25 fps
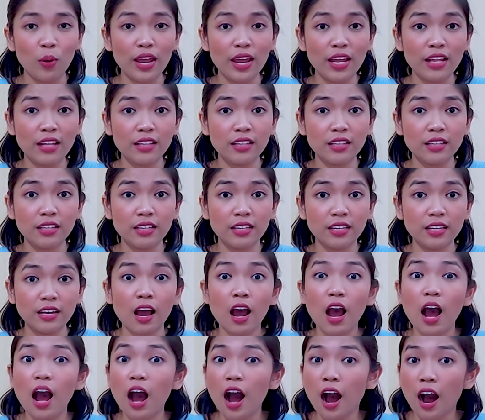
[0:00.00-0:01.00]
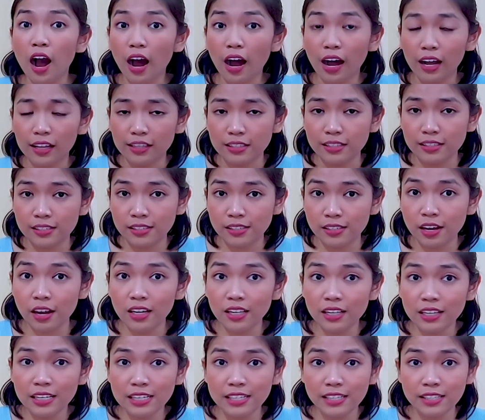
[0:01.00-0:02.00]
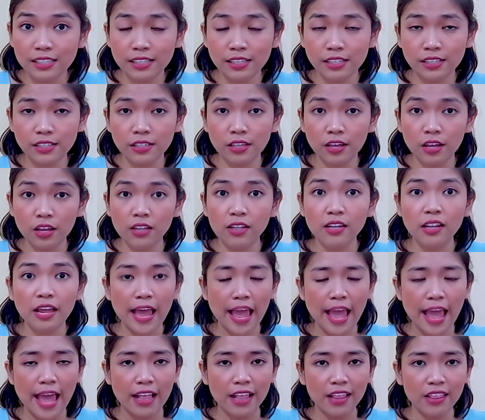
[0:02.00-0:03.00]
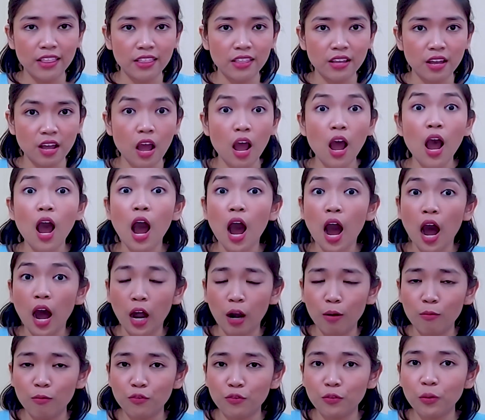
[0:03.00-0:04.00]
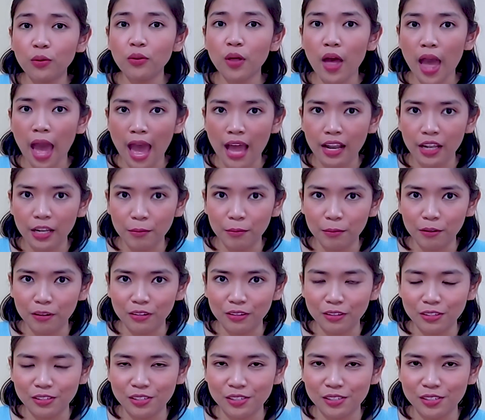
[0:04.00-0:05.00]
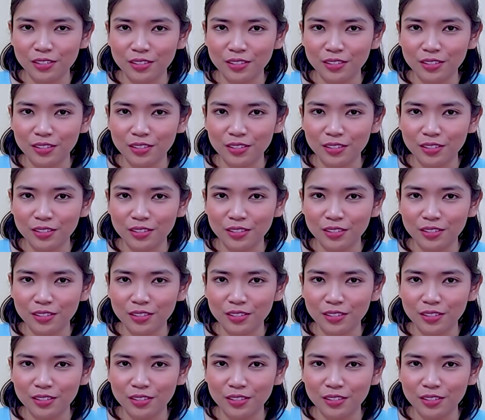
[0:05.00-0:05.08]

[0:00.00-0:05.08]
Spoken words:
wind, hot sunny season, and harmful animals.